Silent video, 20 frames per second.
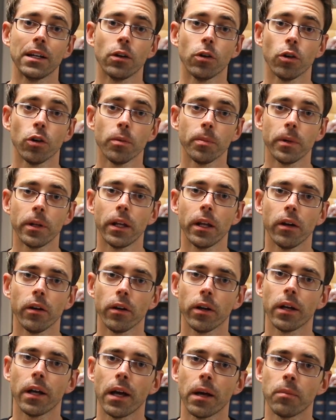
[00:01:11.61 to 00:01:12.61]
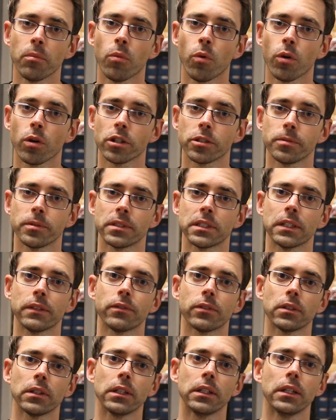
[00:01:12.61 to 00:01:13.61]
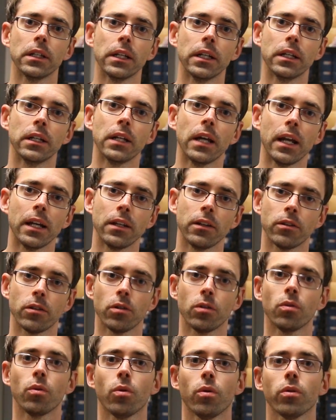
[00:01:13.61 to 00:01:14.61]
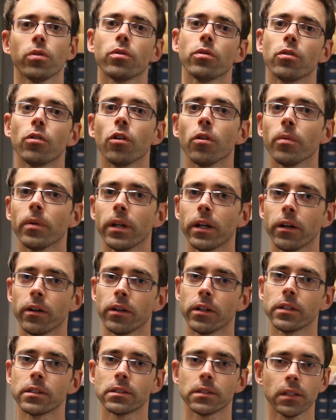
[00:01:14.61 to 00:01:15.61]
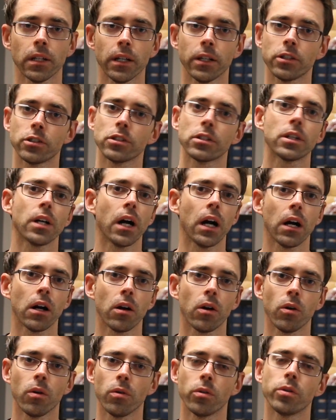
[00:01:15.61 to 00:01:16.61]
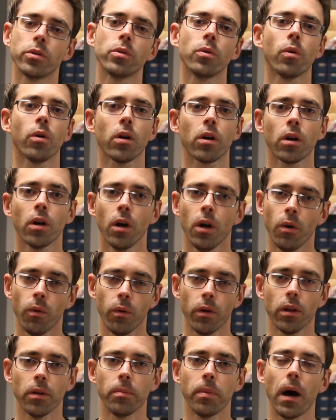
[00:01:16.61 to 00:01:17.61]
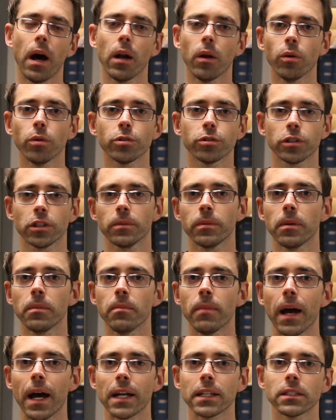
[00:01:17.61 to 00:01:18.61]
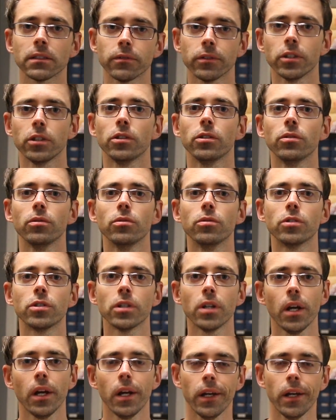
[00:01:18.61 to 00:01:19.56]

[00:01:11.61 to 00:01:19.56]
urban area, and more specifically in any of the northern urban areas like Chicago or New York, where the potholes are going to be massively huge,